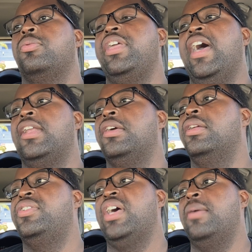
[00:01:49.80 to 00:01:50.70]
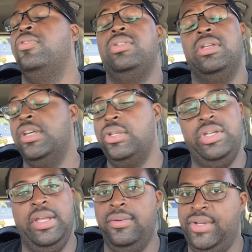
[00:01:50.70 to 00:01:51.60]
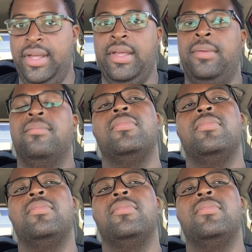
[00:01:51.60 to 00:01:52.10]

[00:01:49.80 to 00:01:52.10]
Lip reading: we had a good time. It was a good chill time.